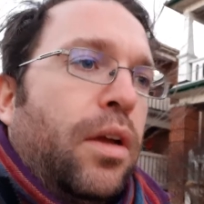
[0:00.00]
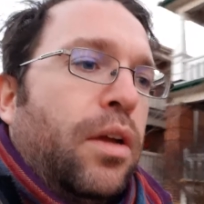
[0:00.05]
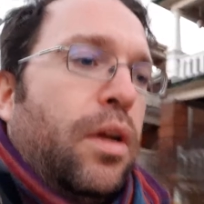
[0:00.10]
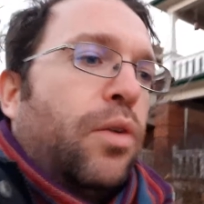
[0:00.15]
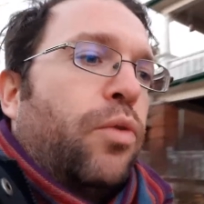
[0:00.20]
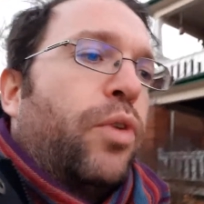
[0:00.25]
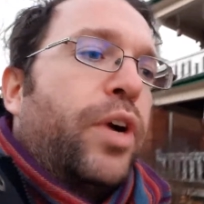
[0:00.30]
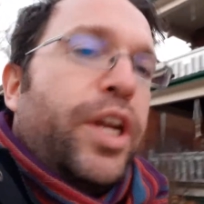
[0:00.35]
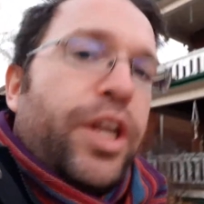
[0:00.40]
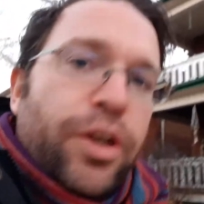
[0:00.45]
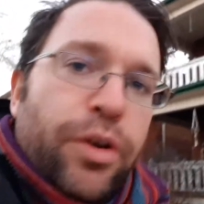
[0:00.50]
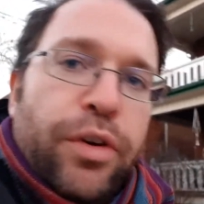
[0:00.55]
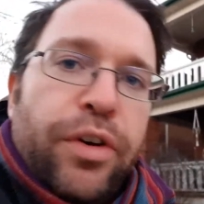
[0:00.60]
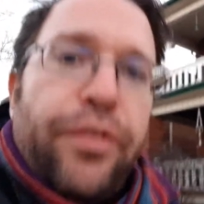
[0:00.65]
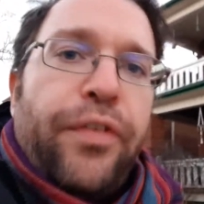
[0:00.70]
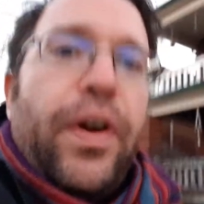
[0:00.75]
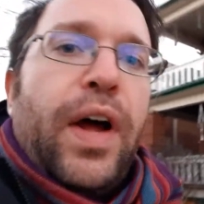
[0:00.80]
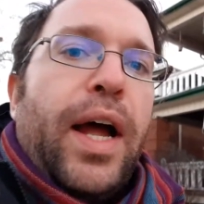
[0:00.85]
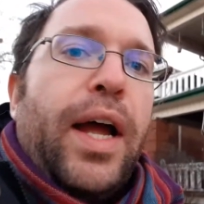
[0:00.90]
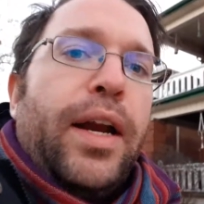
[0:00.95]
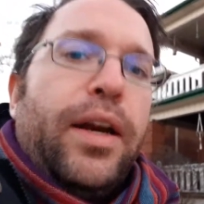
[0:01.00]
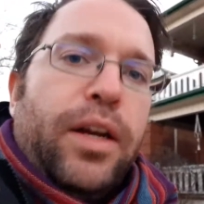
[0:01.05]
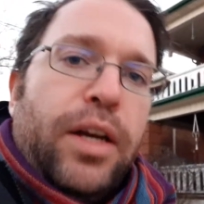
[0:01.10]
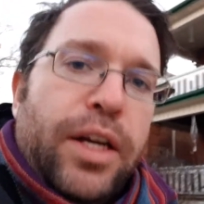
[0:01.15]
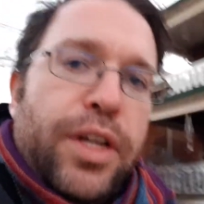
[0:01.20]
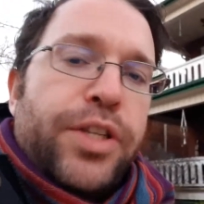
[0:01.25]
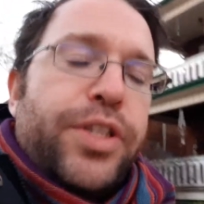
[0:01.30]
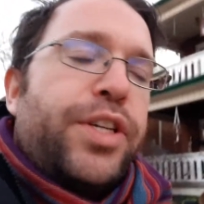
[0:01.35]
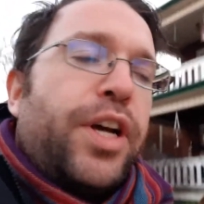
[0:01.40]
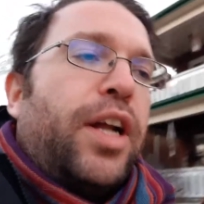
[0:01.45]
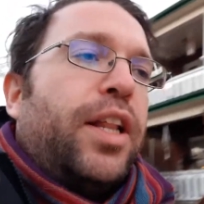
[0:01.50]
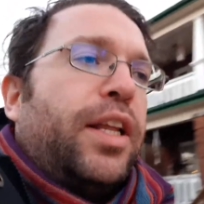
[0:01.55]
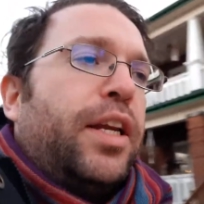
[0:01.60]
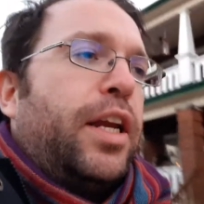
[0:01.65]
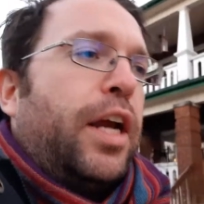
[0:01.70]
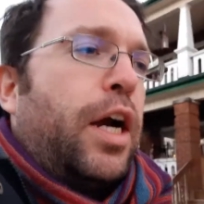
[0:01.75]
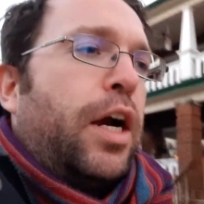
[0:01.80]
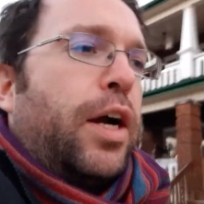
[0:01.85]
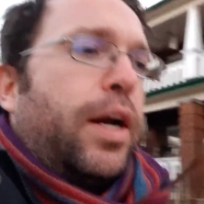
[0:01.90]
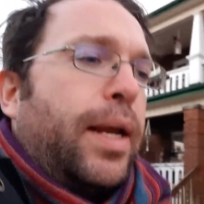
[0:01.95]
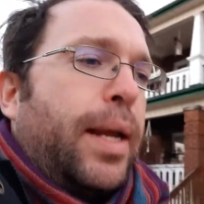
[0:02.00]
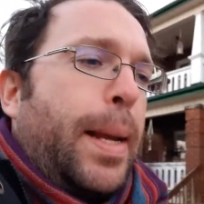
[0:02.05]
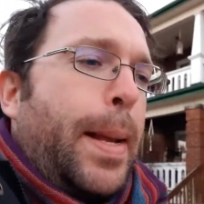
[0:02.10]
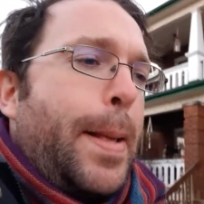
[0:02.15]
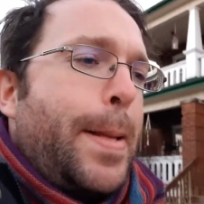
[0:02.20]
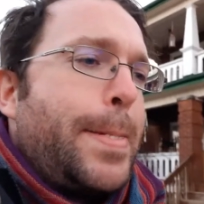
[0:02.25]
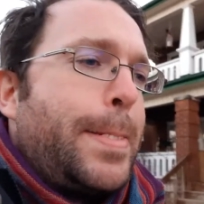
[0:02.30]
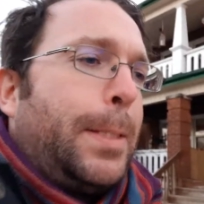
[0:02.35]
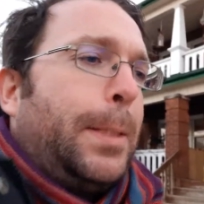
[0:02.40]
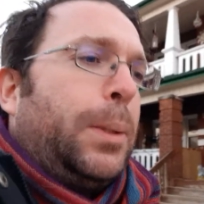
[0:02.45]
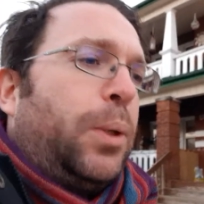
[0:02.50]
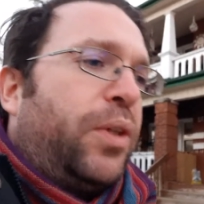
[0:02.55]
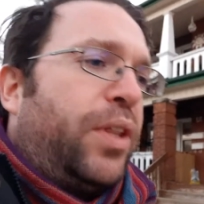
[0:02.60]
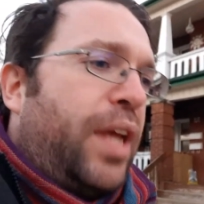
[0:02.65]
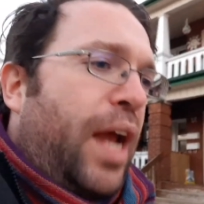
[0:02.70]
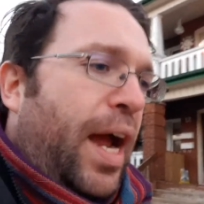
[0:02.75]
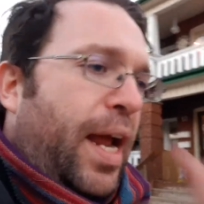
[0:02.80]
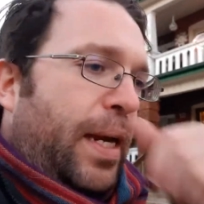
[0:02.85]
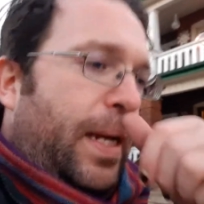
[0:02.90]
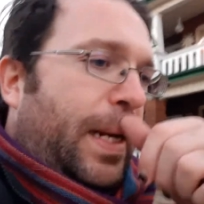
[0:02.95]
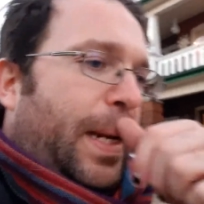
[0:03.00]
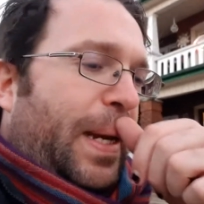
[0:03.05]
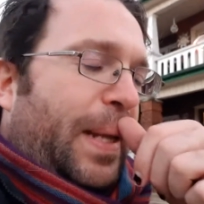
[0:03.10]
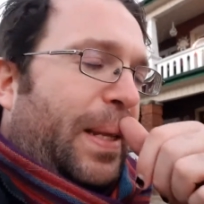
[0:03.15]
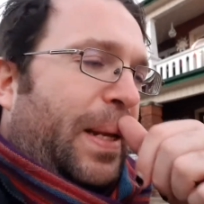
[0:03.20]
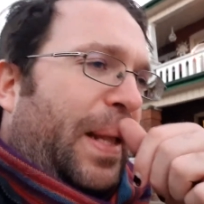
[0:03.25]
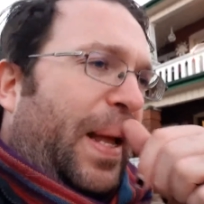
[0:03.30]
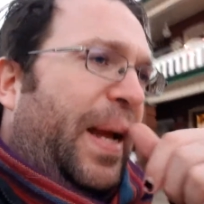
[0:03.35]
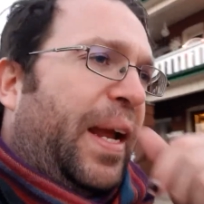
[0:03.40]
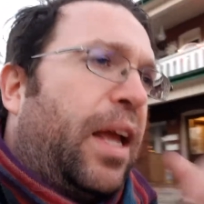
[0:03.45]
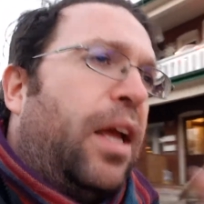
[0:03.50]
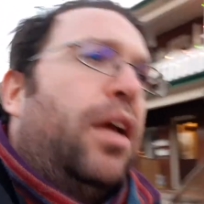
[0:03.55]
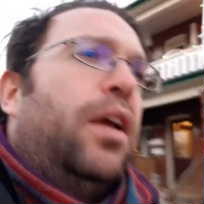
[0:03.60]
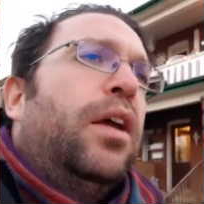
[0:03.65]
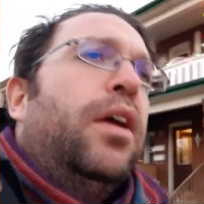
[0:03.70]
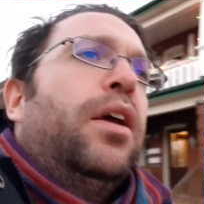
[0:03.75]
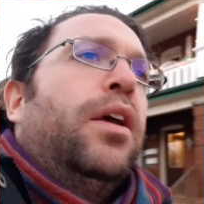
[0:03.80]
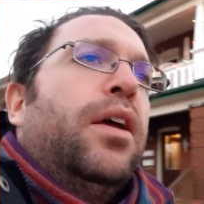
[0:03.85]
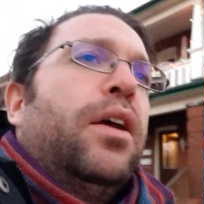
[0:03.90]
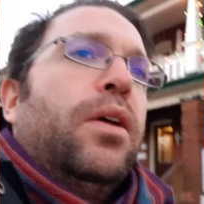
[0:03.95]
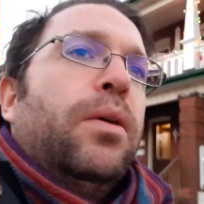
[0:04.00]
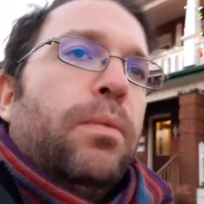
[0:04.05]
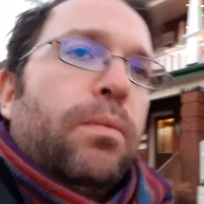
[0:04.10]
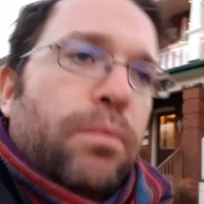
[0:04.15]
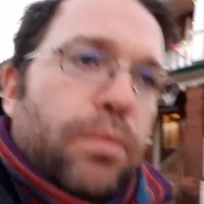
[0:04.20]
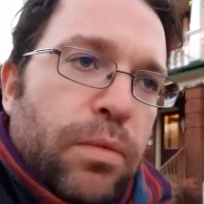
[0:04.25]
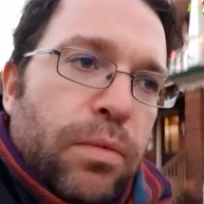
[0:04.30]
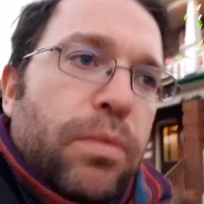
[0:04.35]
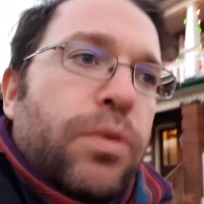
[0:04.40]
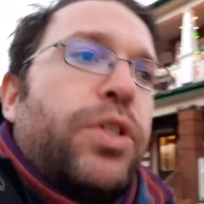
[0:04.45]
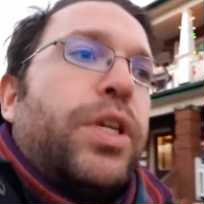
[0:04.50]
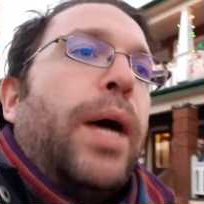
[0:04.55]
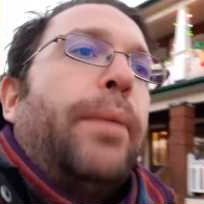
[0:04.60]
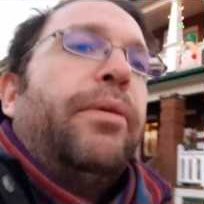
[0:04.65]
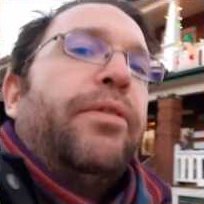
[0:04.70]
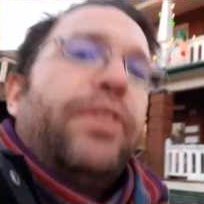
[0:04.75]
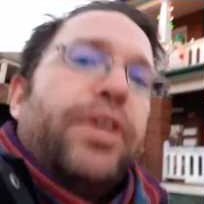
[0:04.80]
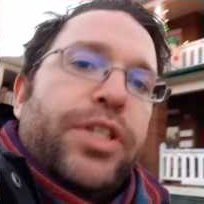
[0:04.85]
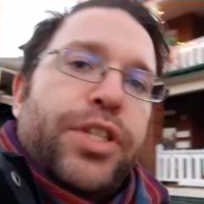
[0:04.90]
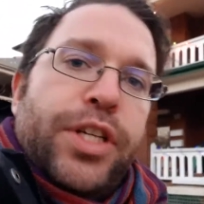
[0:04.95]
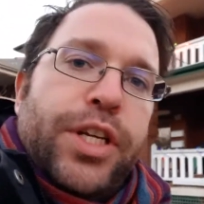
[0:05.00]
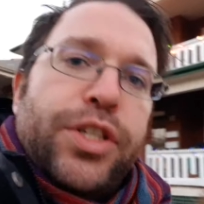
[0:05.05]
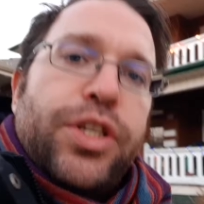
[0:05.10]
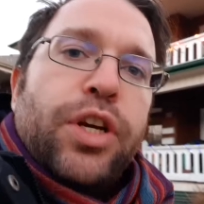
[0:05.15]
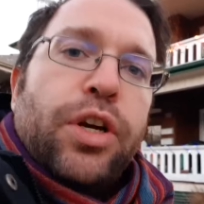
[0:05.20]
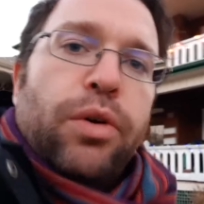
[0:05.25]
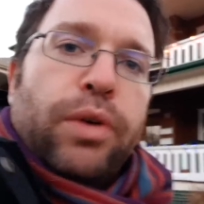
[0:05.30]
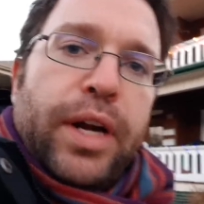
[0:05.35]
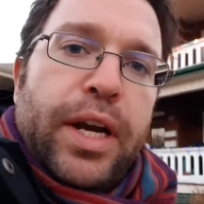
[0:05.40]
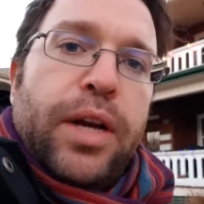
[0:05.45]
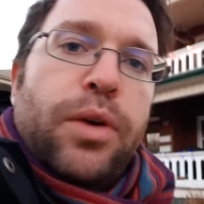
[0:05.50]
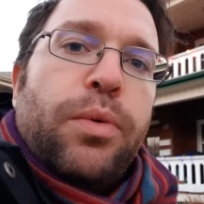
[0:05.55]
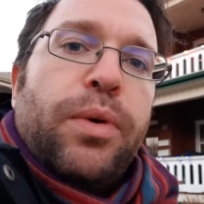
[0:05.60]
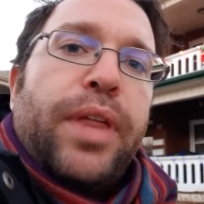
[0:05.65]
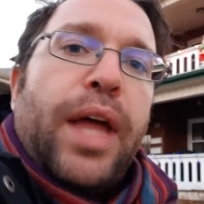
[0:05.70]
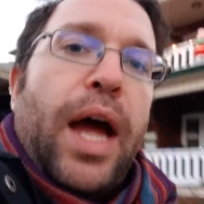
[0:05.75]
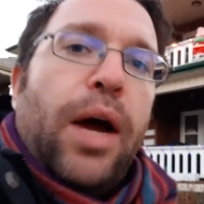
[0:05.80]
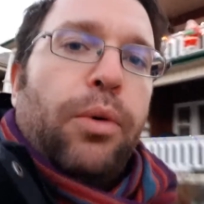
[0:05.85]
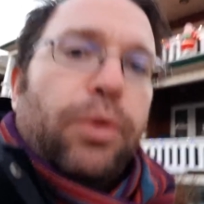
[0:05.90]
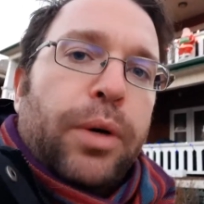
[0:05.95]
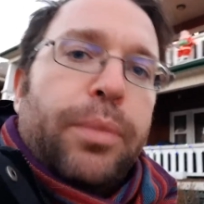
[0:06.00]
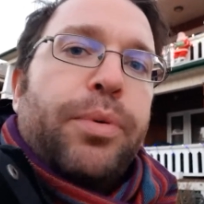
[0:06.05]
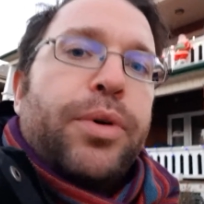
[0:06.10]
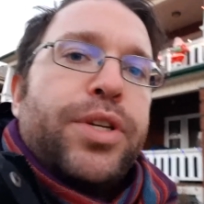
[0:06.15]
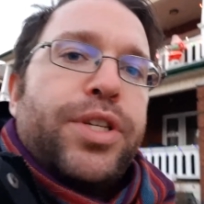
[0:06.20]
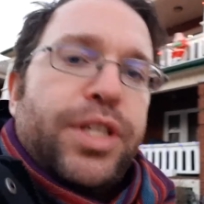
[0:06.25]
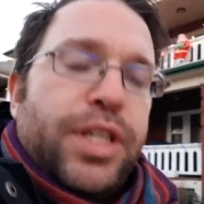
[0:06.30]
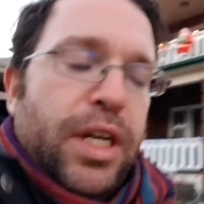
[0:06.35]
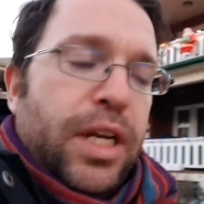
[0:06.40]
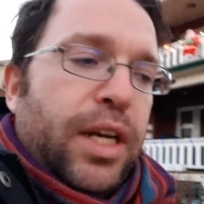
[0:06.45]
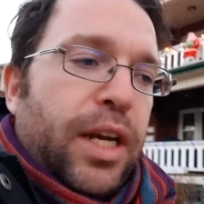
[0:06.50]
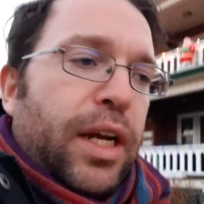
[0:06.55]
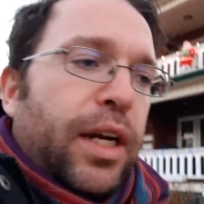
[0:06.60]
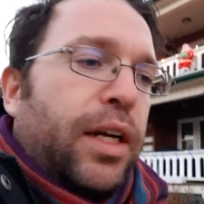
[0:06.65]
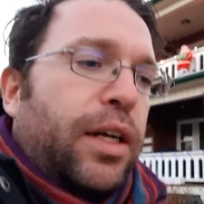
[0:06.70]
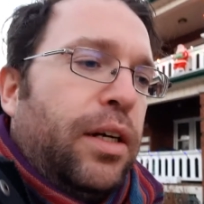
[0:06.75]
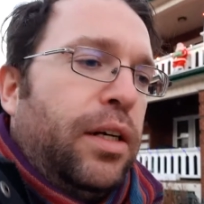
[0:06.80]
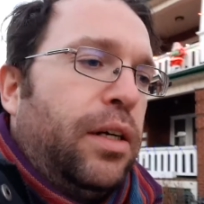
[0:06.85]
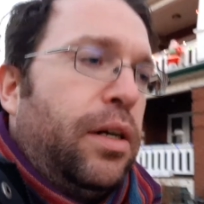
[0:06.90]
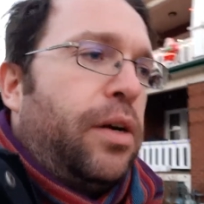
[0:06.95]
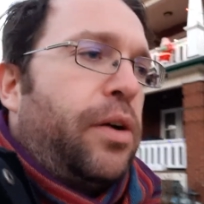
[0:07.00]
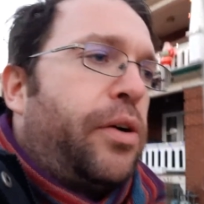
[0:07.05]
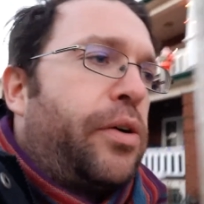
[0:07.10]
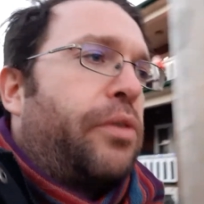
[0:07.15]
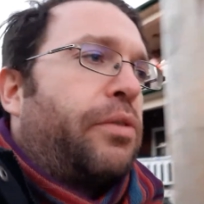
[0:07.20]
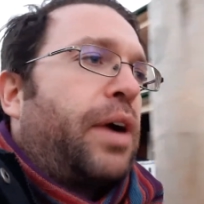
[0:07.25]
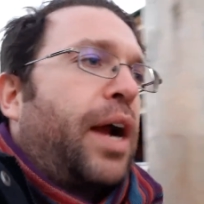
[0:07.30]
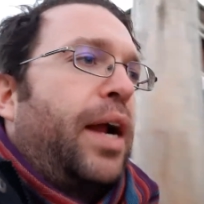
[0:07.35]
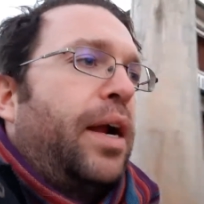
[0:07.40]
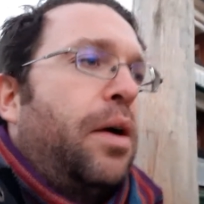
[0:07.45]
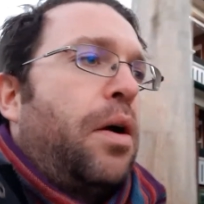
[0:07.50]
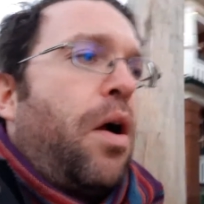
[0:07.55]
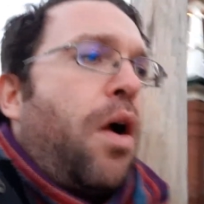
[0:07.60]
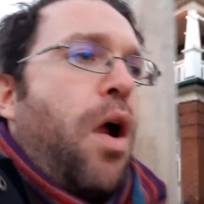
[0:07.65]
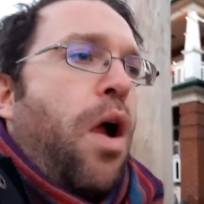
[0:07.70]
reunified and in solidarity, with the idea that some of us disagreed with how we're proceeding, right?